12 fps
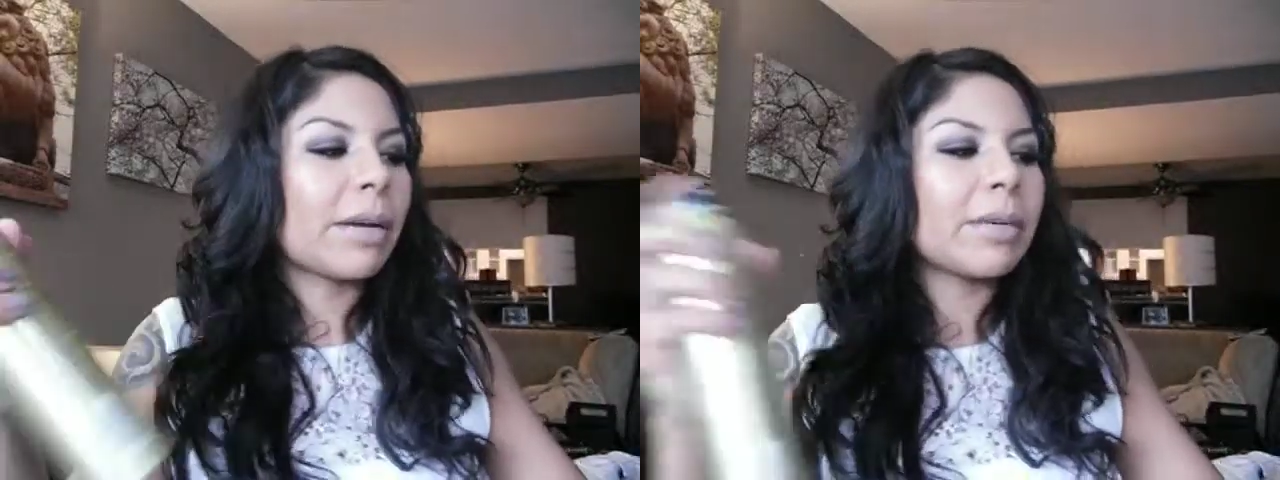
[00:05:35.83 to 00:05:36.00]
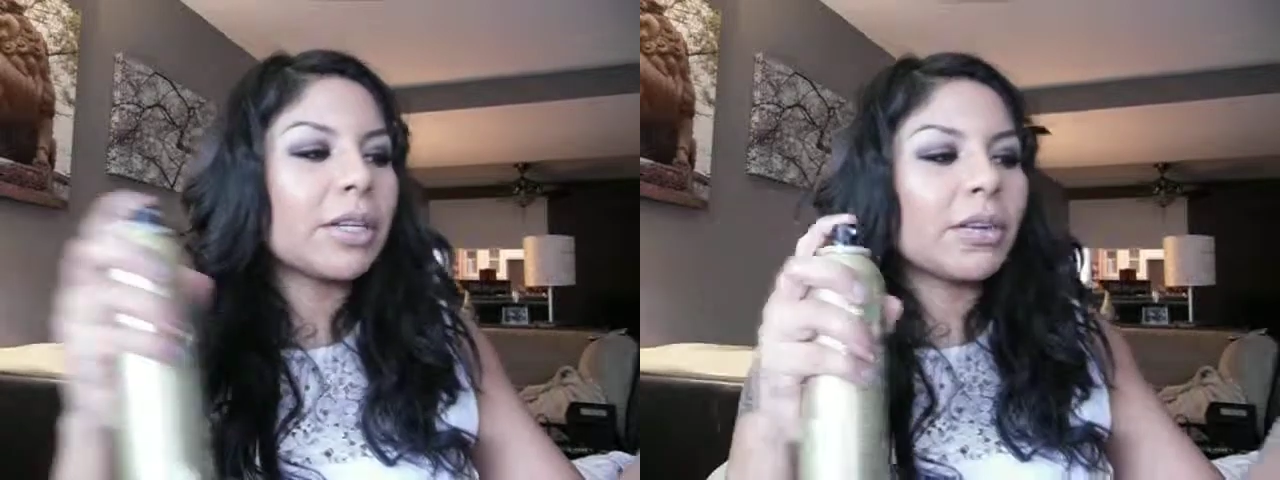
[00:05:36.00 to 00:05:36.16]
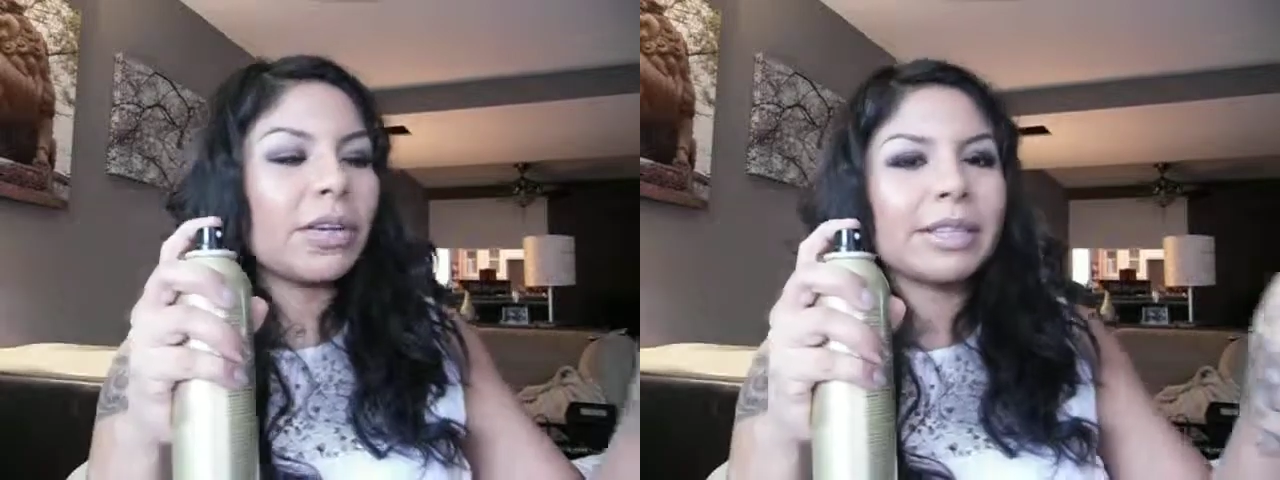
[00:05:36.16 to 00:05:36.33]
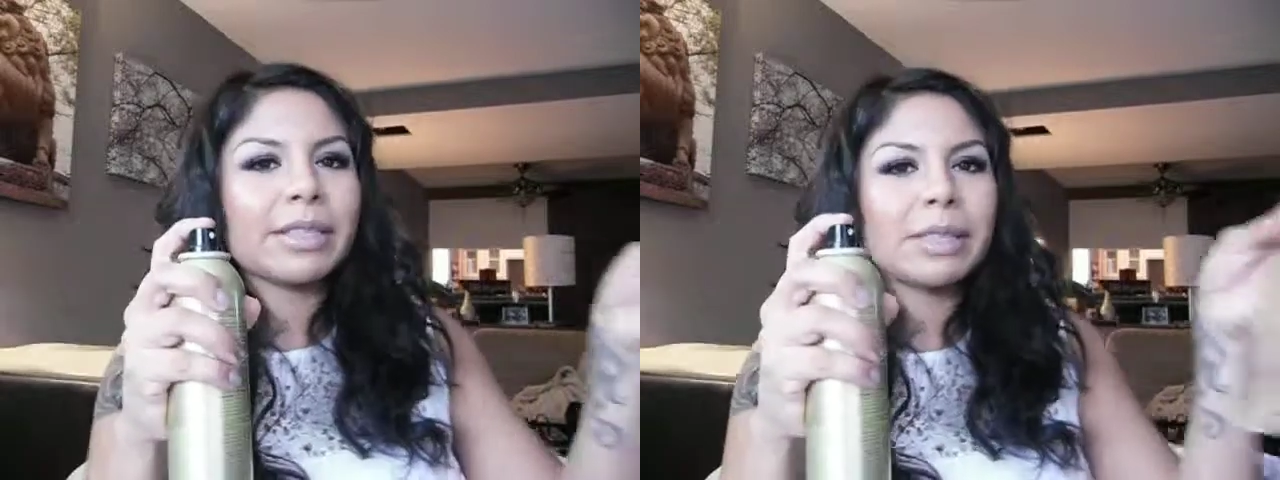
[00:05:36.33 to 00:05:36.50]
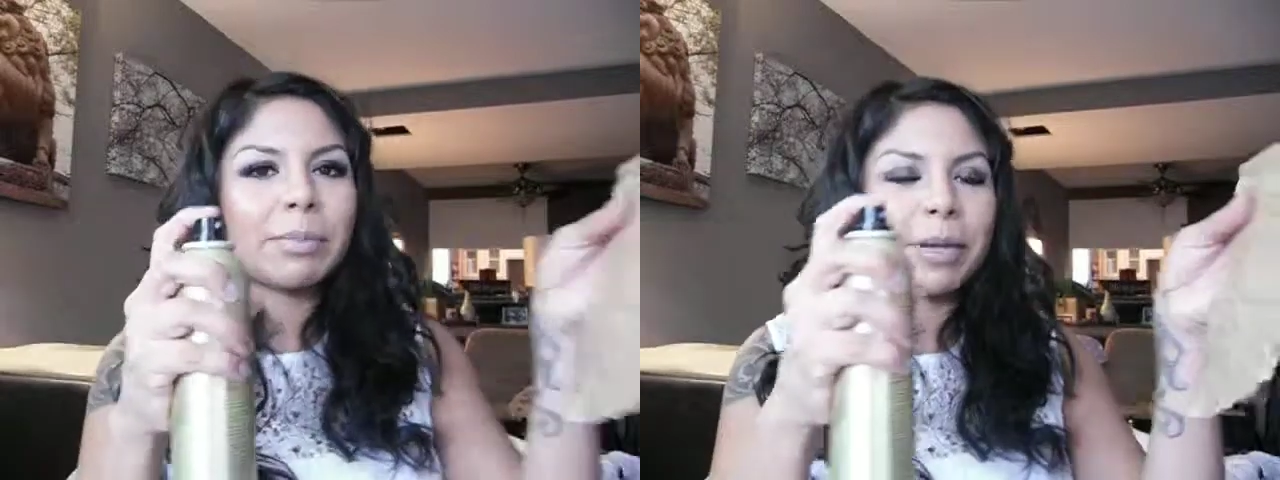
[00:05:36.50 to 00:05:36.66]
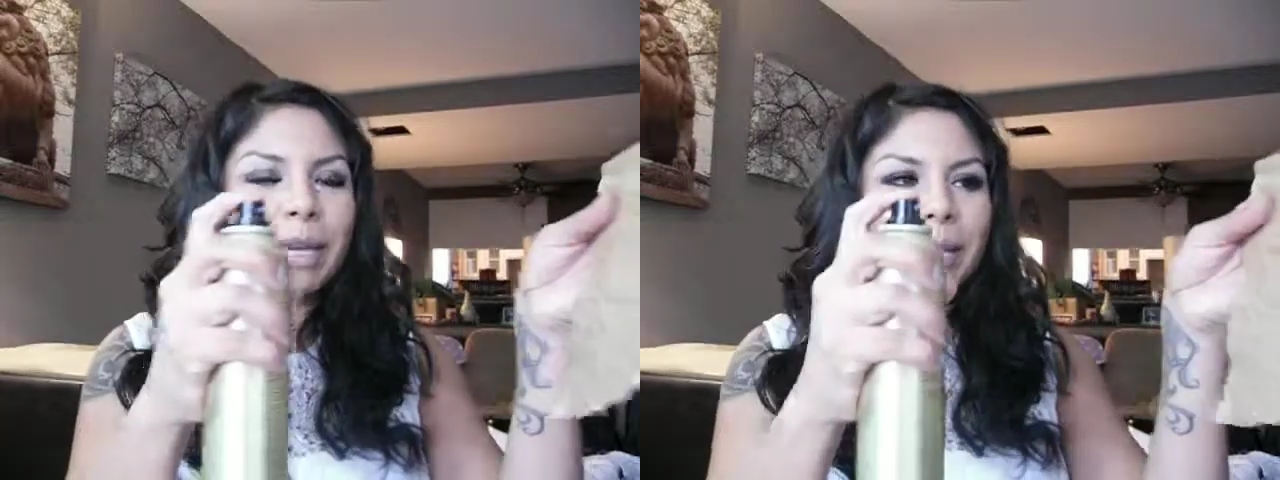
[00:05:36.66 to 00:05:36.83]
I'm going to go ahead and
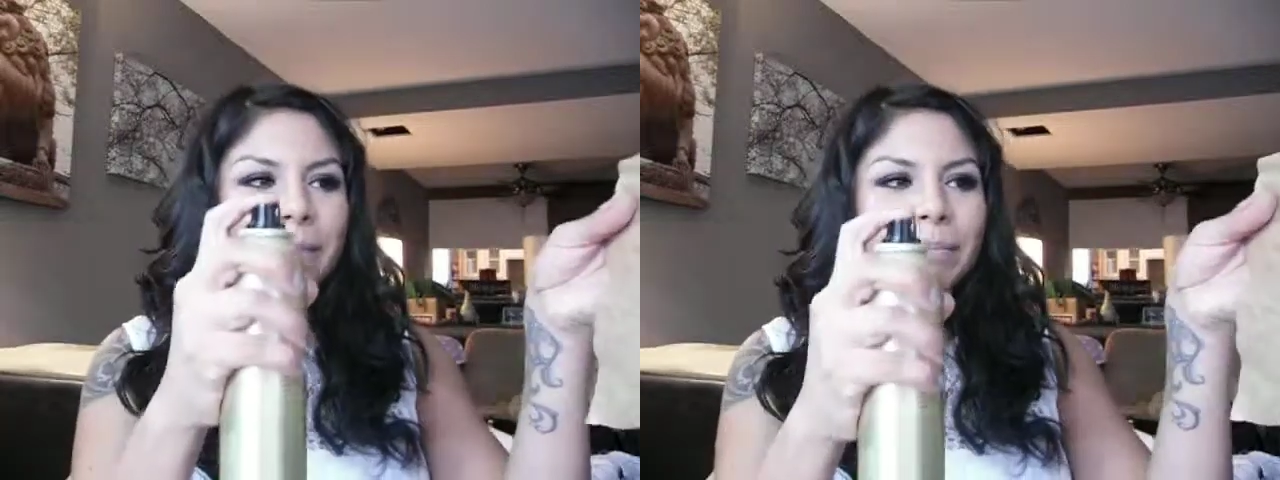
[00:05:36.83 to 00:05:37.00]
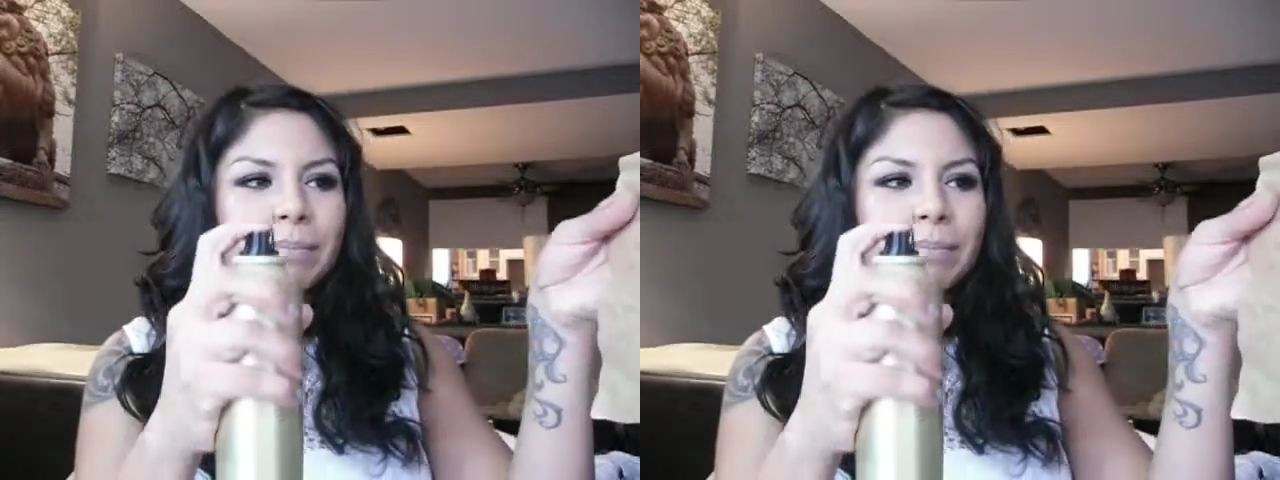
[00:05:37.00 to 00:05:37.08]
spray it.